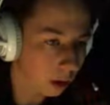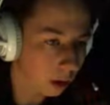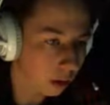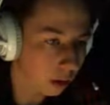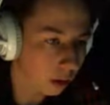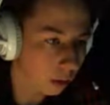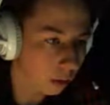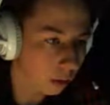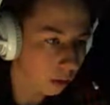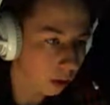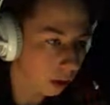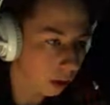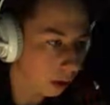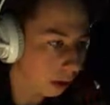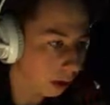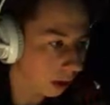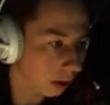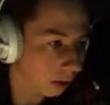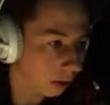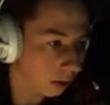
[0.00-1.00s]
I don't
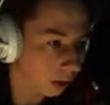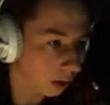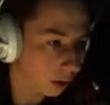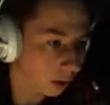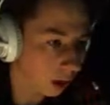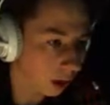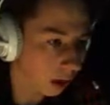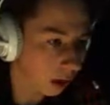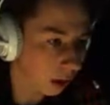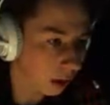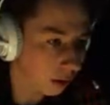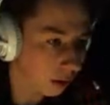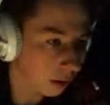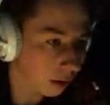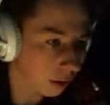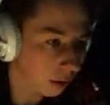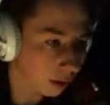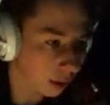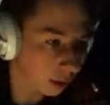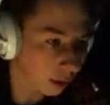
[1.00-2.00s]
like this. I
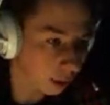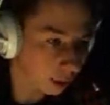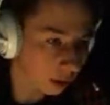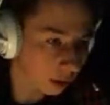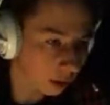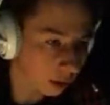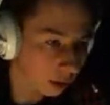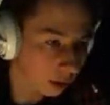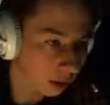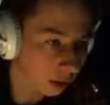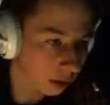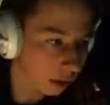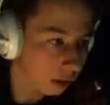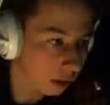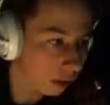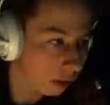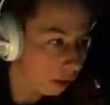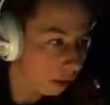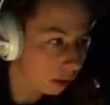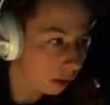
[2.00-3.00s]
don't like this at
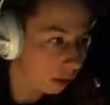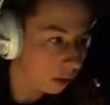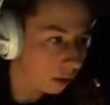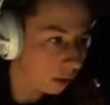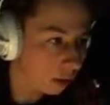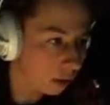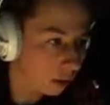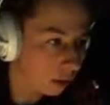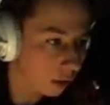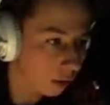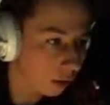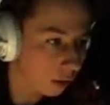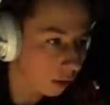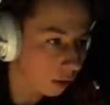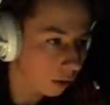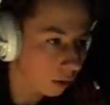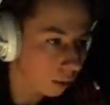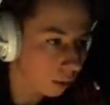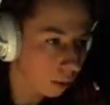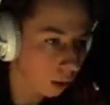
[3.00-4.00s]
all.
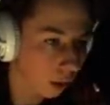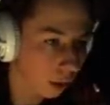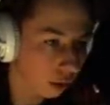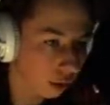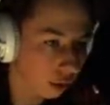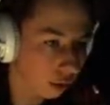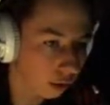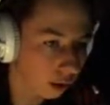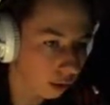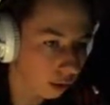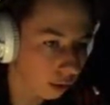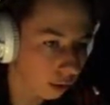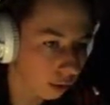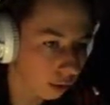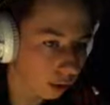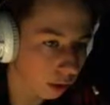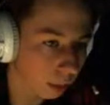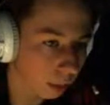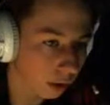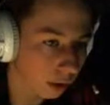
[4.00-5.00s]
Oh, I thought that
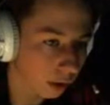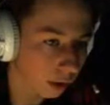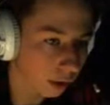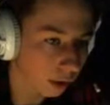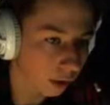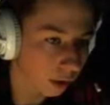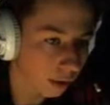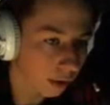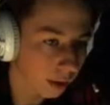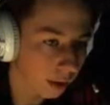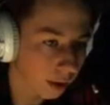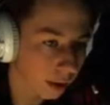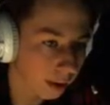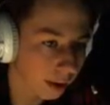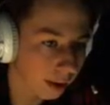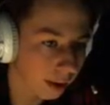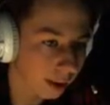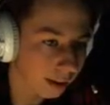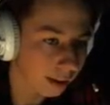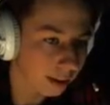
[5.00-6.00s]
something.
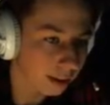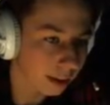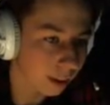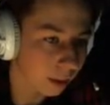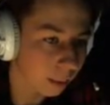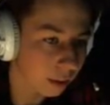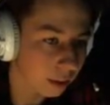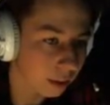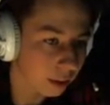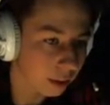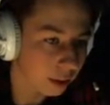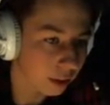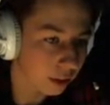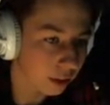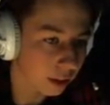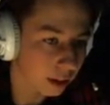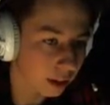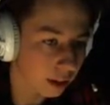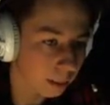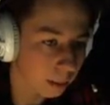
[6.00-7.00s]
It is something. You're
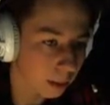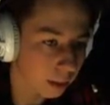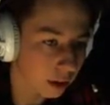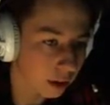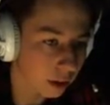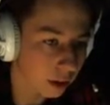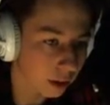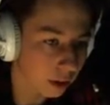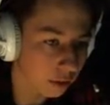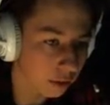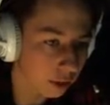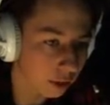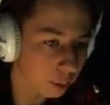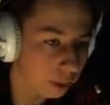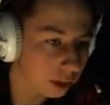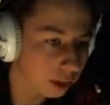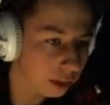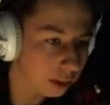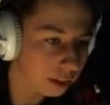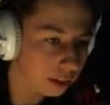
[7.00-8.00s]
looking beautiful.
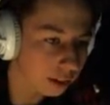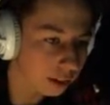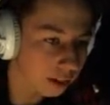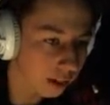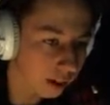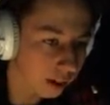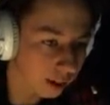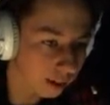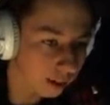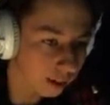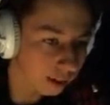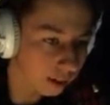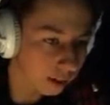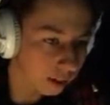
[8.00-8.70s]
What is that?